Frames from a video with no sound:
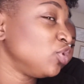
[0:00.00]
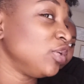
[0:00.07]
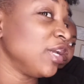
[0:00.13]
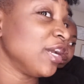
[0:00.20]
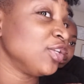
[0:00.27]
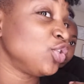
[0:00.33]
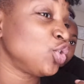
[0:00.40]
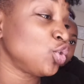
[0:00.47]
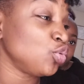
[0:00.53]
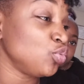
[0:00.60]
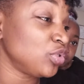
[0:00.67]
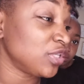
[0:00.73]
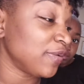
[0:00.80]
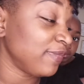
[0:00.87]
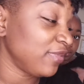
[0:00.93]
you guys
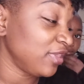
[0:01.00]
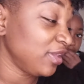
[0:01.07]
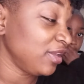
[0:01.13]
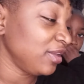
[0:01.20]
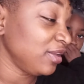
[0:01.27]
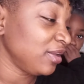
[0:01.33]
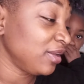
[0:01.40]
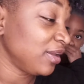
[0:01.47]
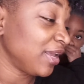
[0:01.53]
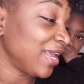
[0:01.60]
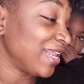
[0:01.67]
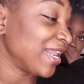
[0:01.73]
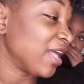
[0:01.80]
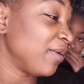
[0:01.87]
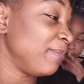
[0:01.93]
choose something
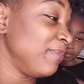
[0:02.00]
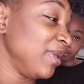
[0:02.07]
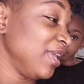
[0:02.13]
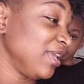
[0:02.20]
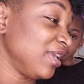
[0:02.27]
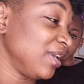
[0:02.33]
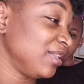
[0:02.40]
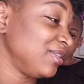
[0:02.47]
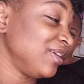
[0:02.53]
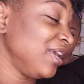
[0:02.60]
and I'll make it.